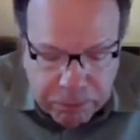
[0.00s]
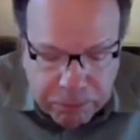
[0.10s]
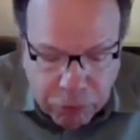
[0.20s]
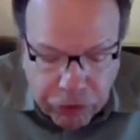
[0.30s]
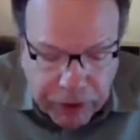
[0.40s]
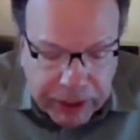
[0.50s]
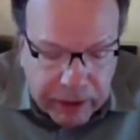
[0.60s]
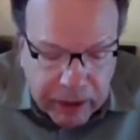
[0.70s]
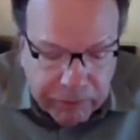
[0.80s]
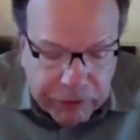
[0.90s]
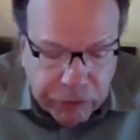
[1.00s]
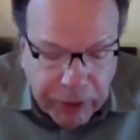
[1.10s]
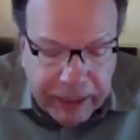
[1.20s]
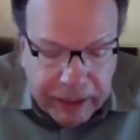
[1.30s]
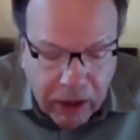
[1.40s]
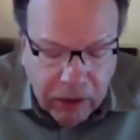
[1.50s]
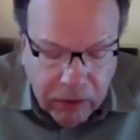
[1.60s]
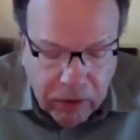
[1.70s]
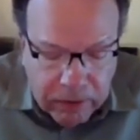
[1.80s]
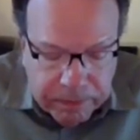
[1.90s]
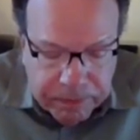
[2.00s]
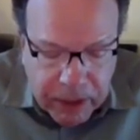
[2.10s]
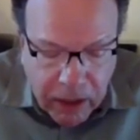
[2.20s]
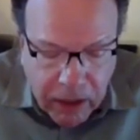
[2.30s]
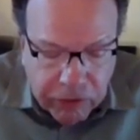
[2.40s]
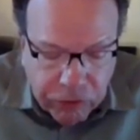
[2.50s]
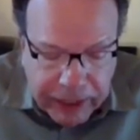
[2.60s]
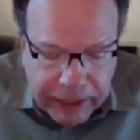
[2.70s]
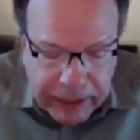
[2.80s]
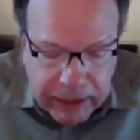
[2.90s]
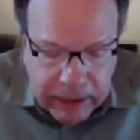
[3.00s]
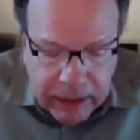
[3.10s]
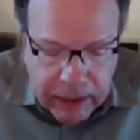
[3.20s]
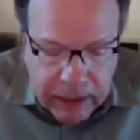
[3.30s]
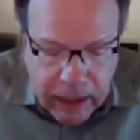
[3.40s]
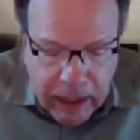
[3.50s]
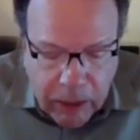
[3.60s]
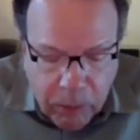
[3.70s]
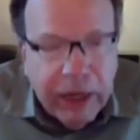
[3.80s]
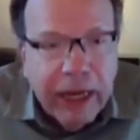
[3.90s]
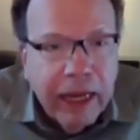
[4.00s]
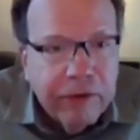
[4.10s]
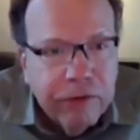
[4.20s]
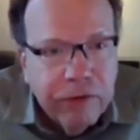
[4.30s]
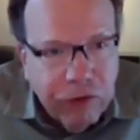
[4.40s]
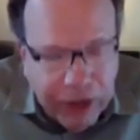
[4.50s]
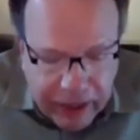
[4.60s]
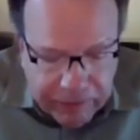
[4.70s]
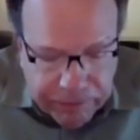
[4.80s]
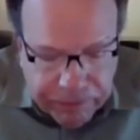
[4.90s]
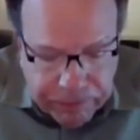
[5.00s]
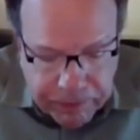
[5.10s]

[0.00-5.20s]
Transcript: portrait of his great uncle, André, I want to ask Jeff,